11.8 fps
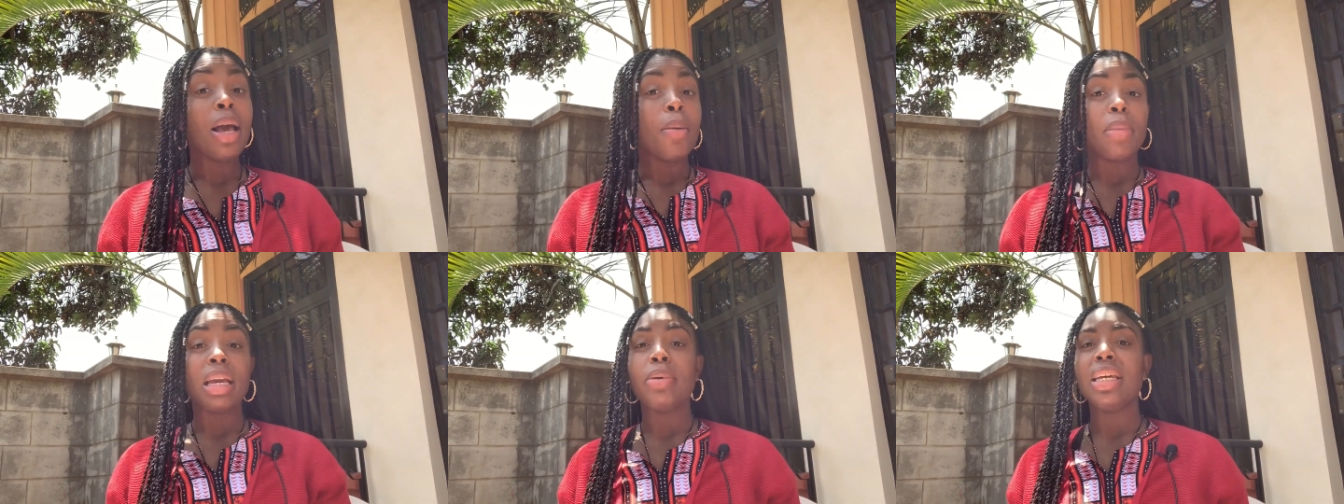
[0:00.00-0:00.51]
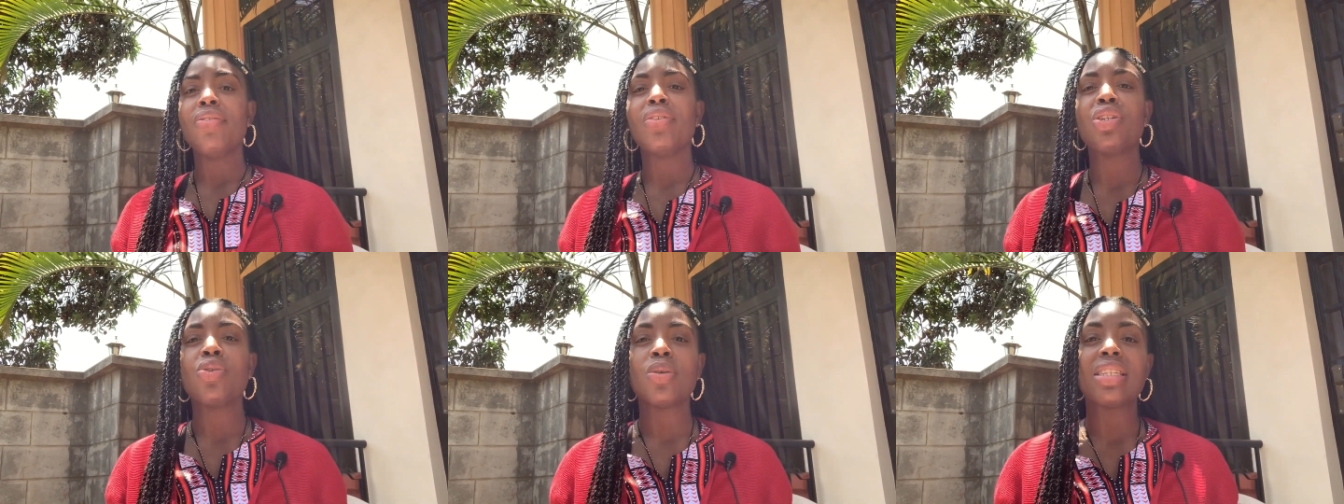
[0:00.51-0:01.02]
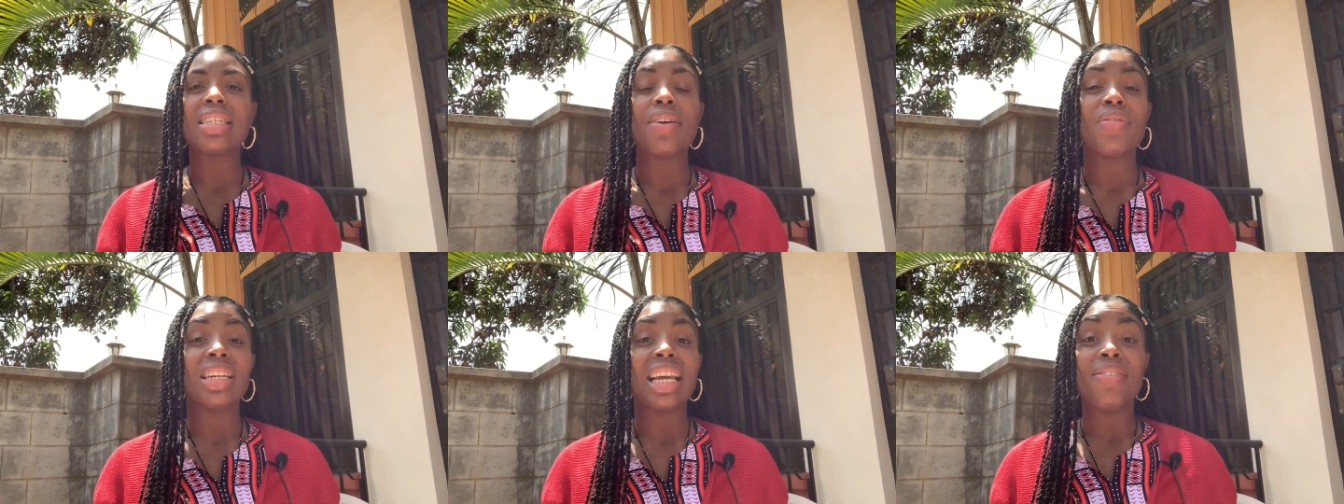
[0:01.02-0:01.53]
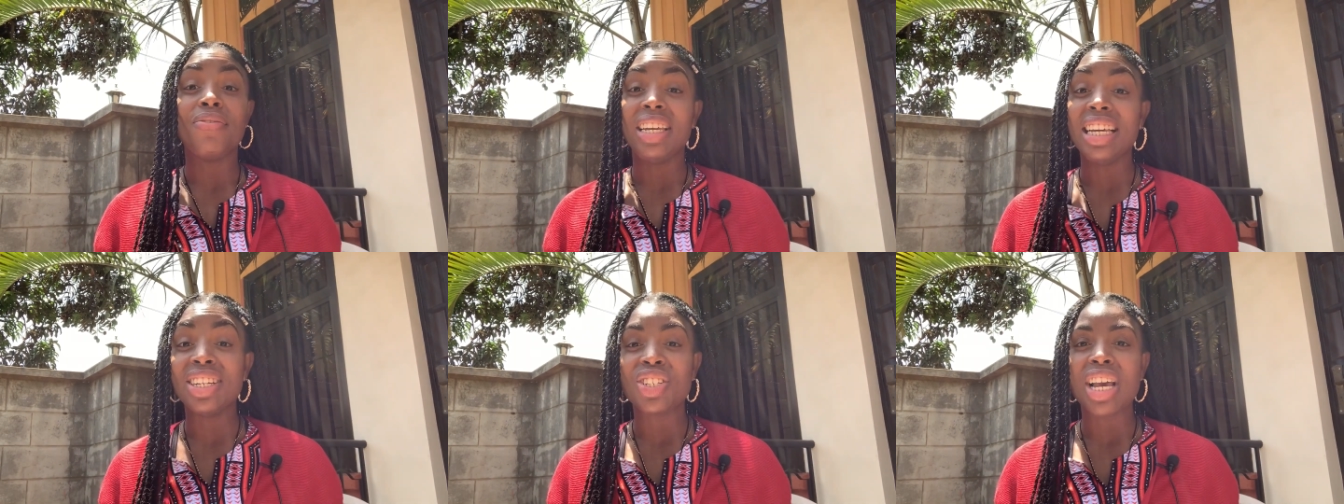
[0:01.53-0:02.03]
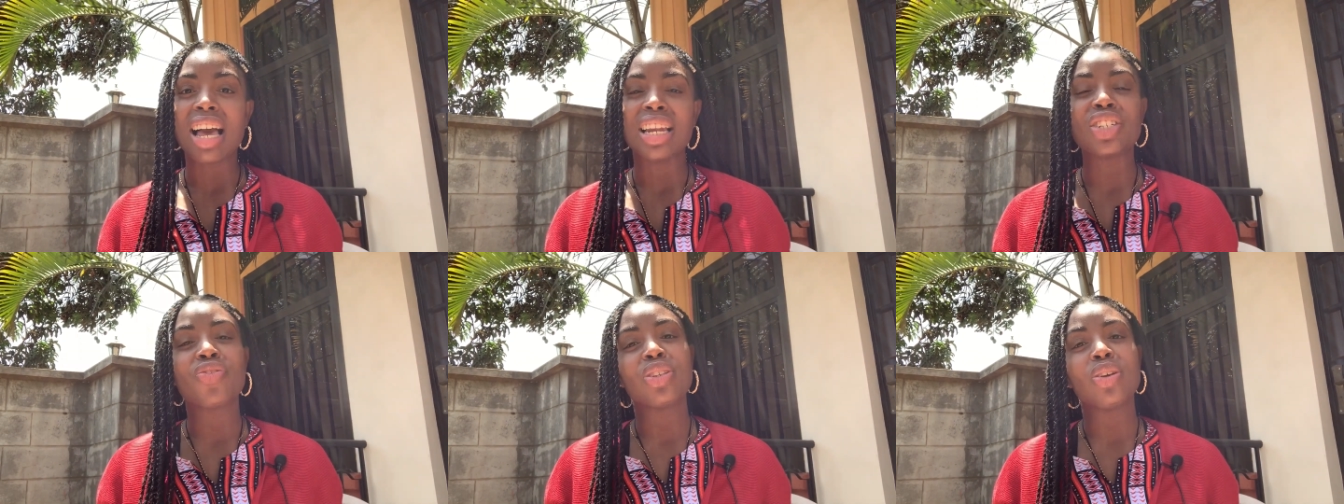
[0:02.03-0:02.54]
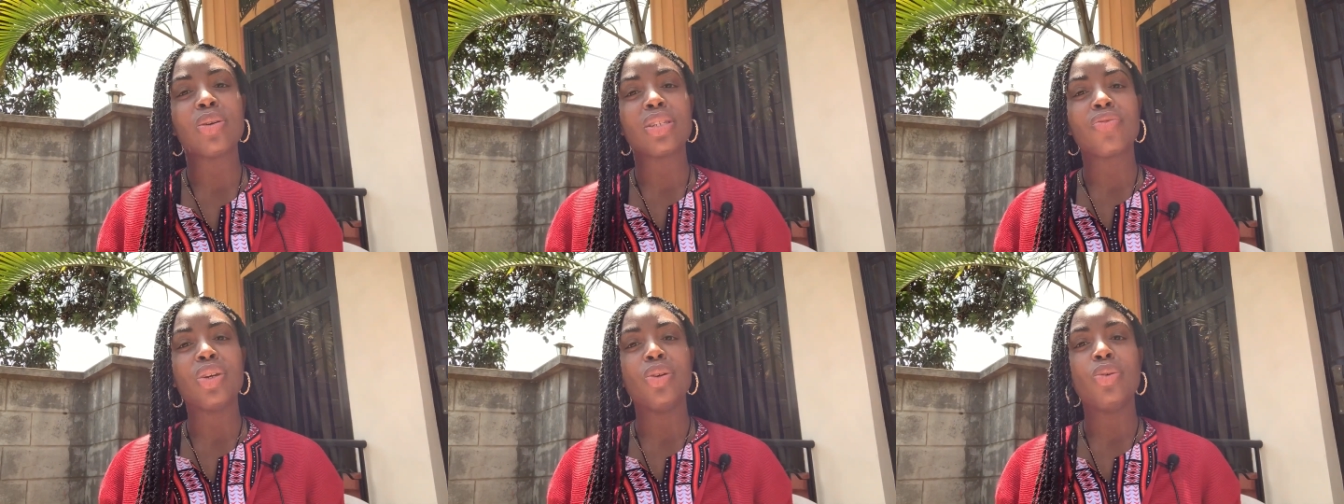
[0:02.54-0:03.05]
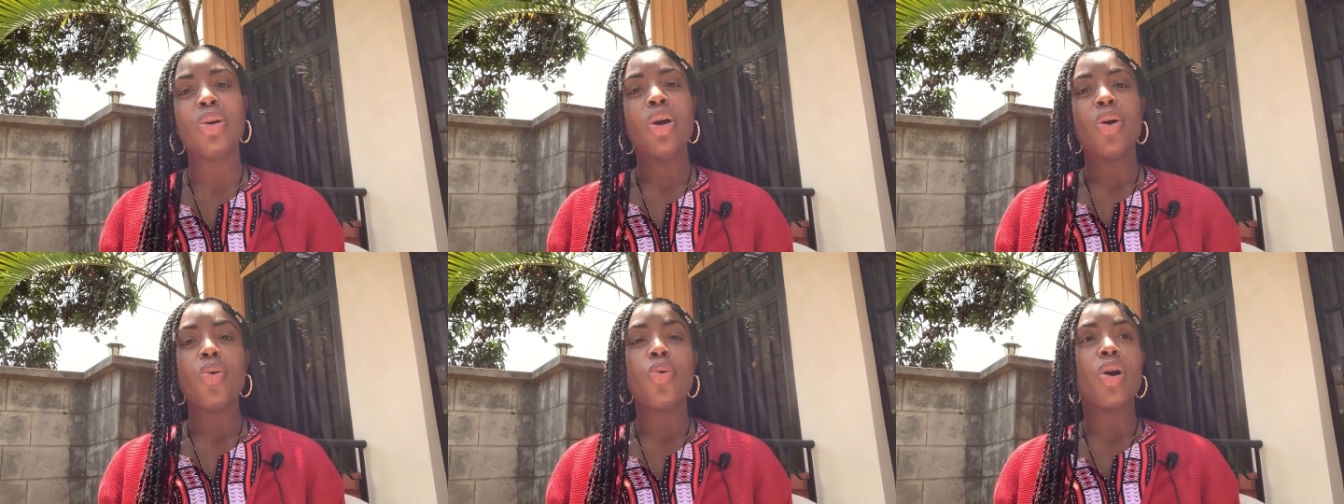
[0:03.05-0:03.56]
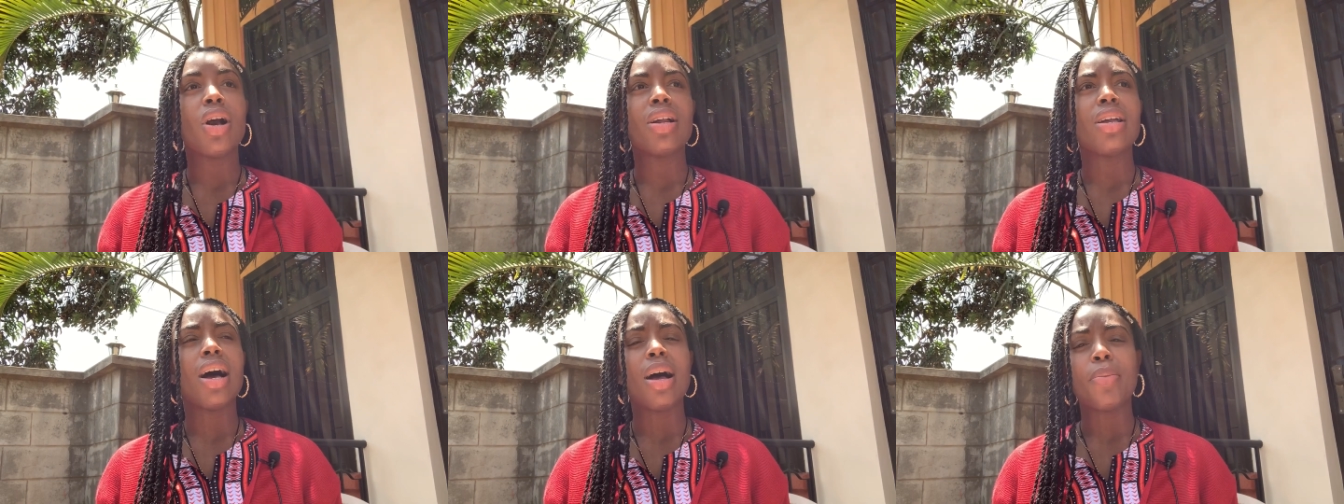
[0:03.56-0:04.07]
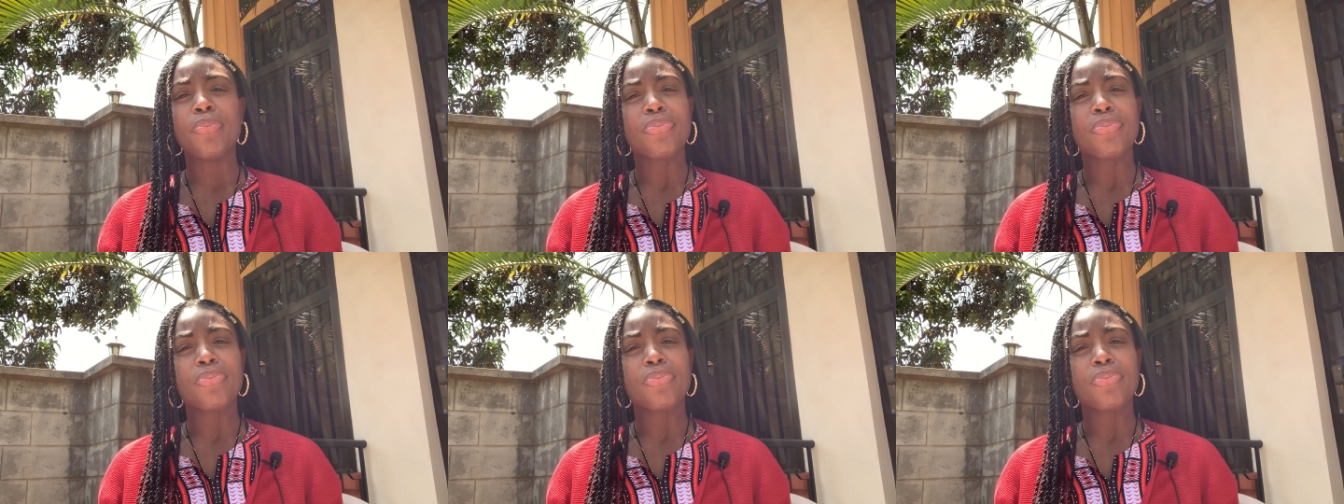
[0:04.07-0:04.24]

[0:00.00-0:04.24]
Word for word: Maybe even do a seven day vegan challenge for those of you who are um,